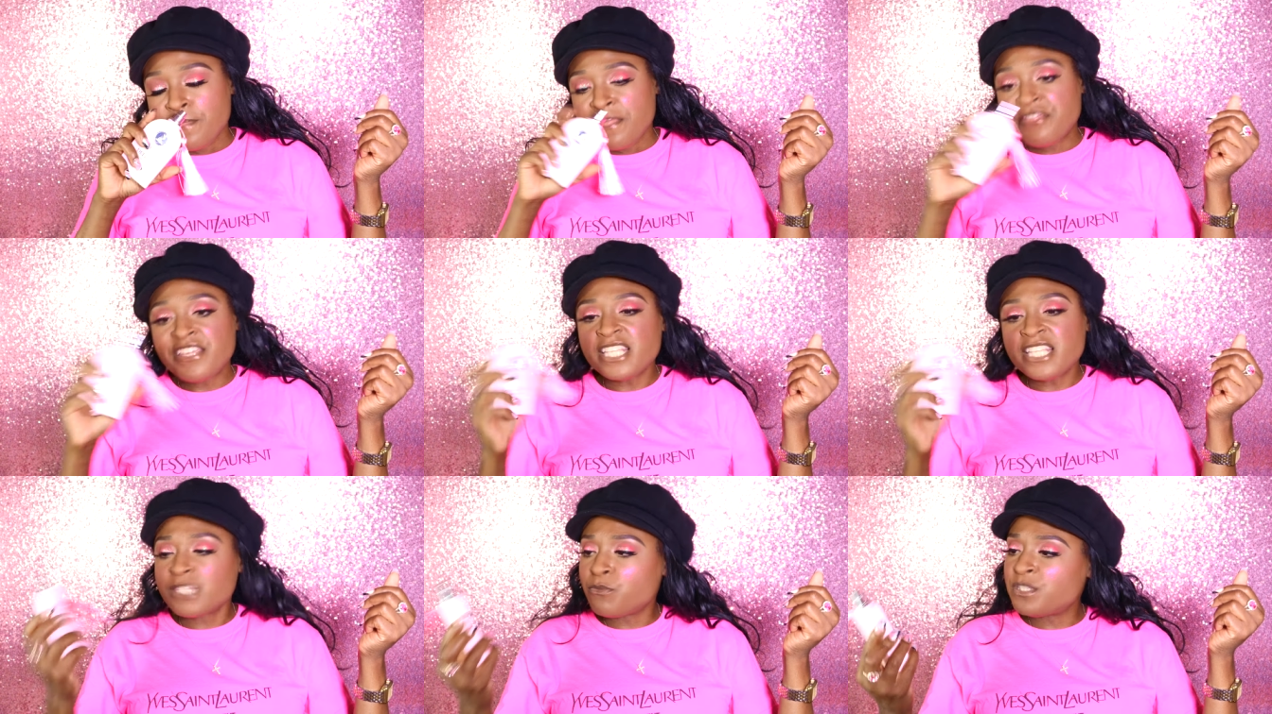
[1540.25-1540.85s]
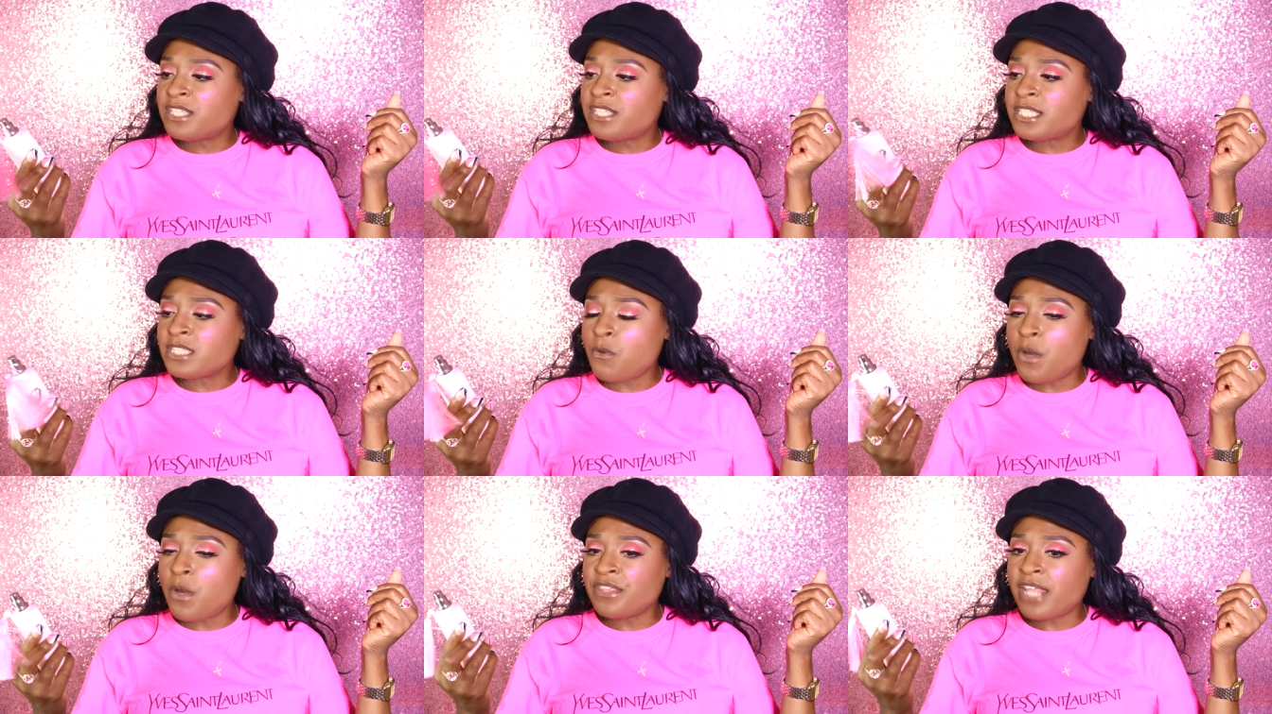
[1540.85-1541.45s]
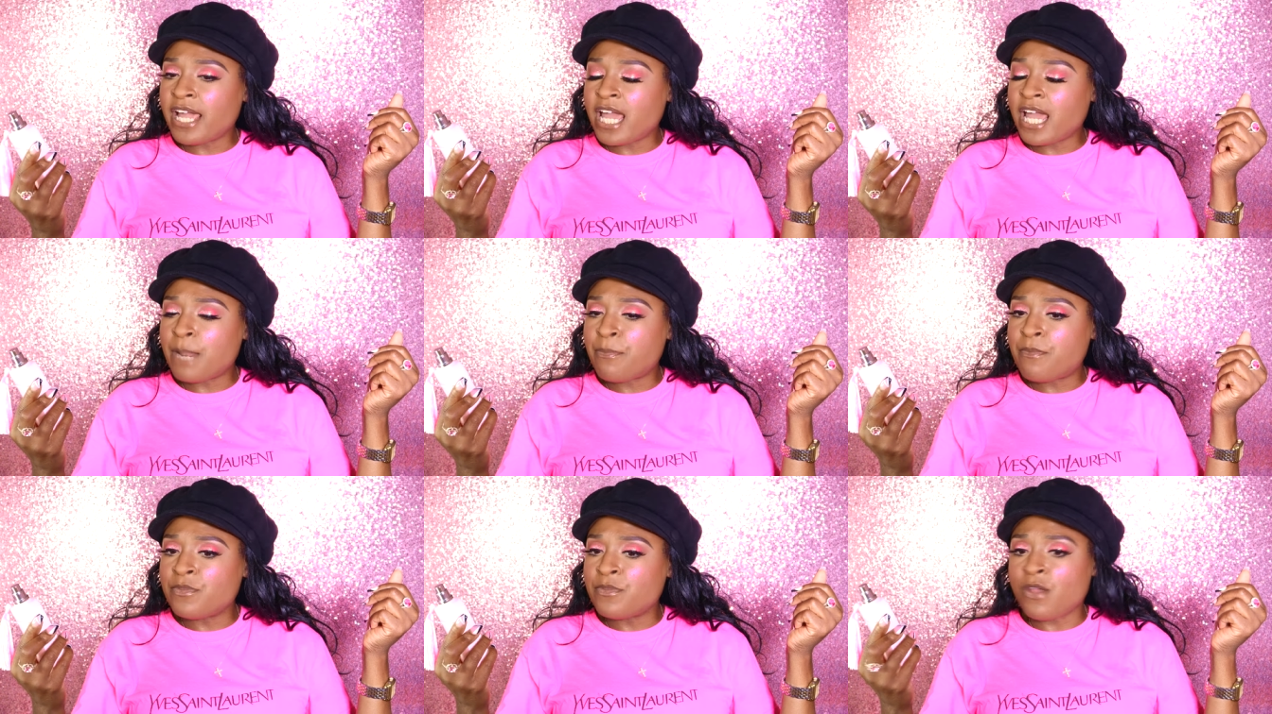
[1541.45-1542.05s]
This was this the one that I
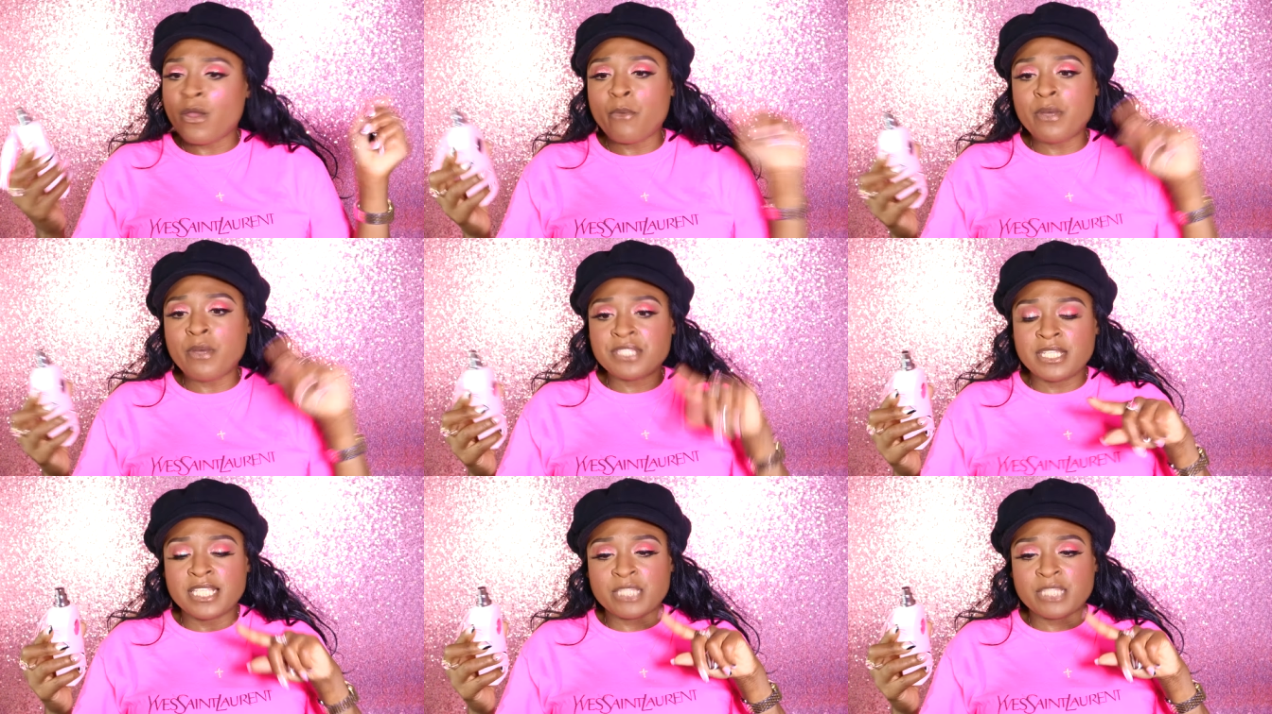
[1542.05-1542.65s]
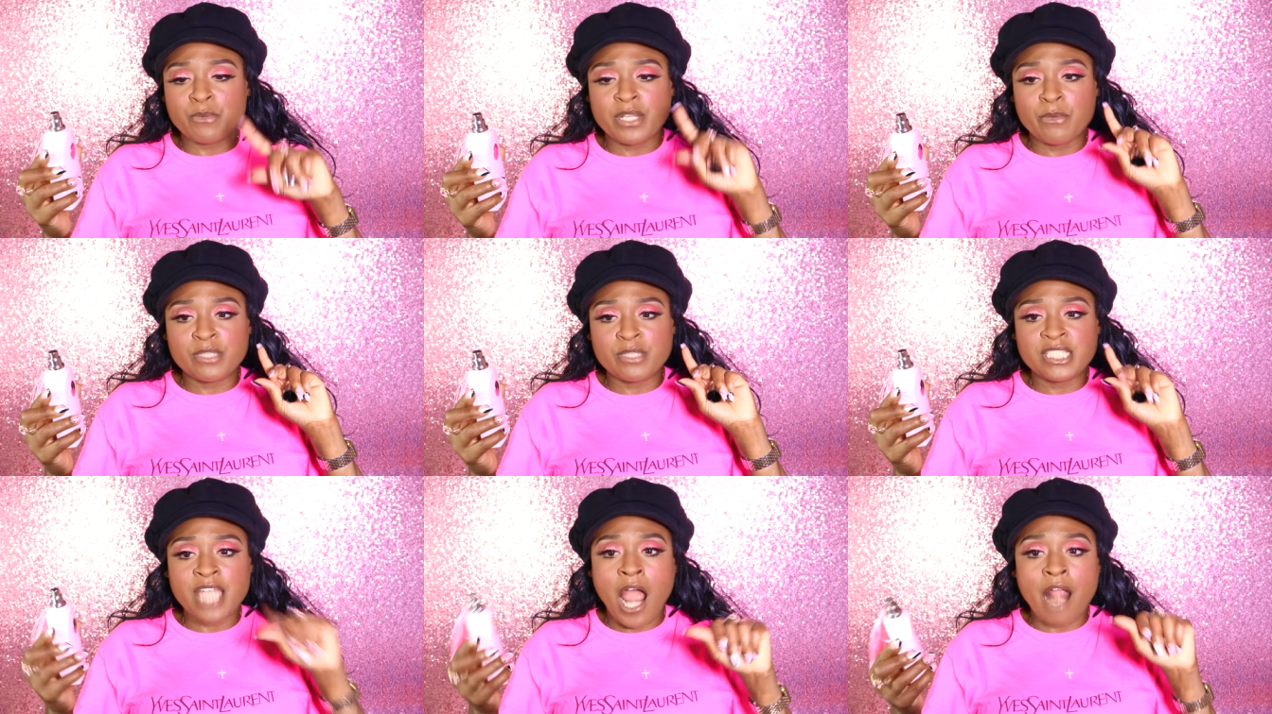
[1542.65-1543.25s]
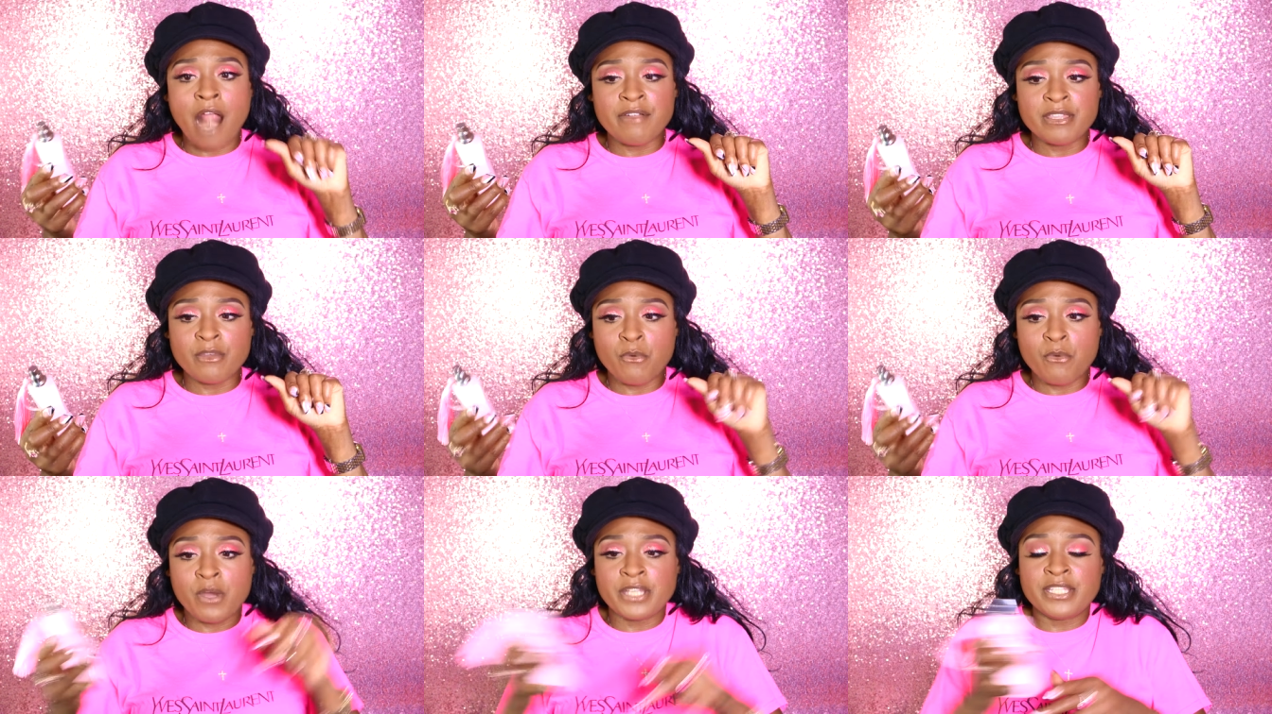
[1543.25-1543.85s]
got. No, it wasn't this one. It was Yara,
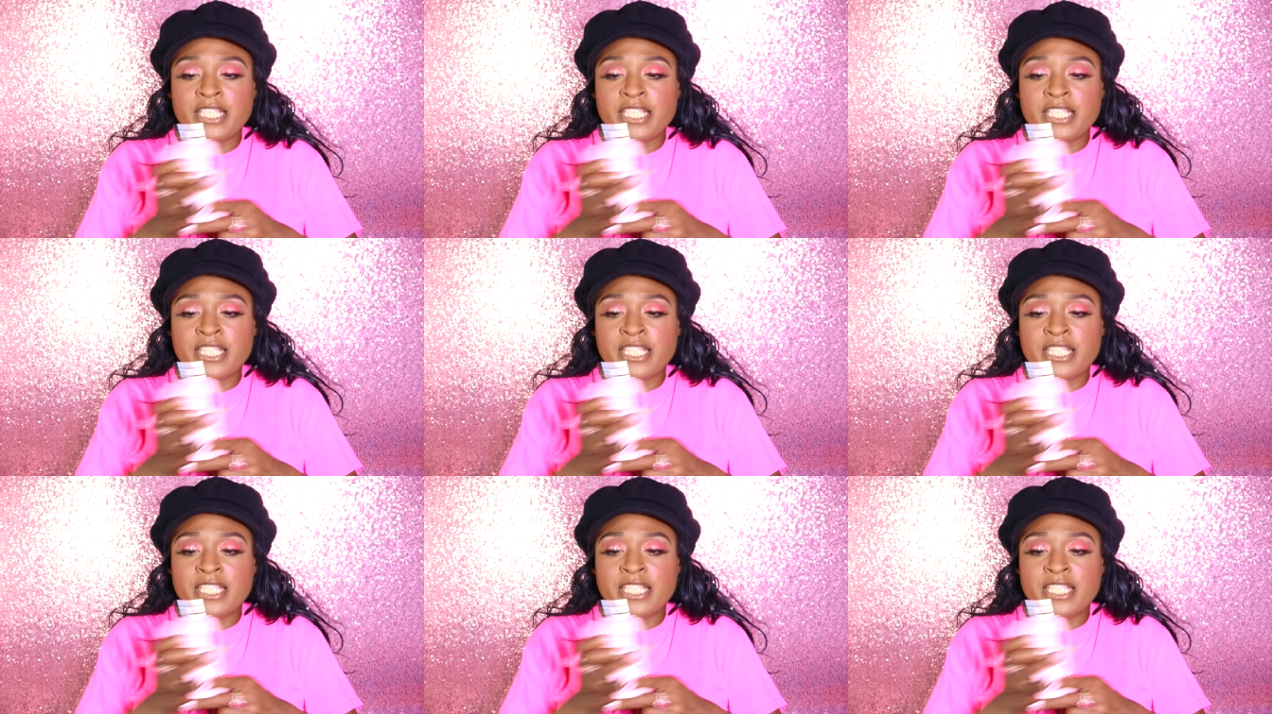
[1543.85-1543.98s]
the one.